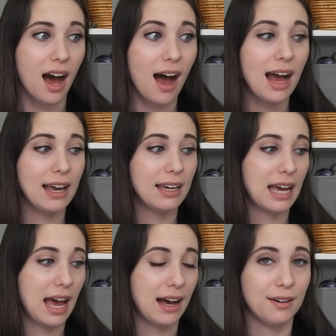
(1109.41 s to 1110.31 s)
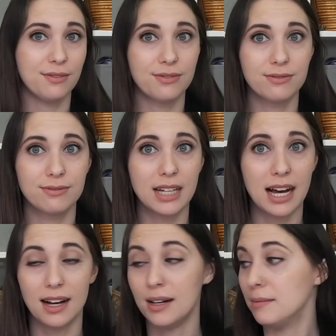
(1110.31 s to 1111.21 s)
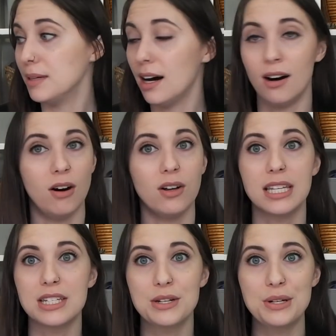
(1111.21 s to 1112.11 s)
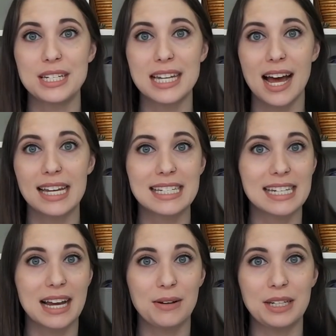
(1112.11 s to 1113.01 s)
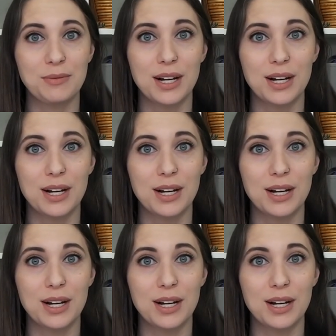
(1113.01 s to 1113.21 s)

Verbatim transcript: I have um, all these new designs that Hi.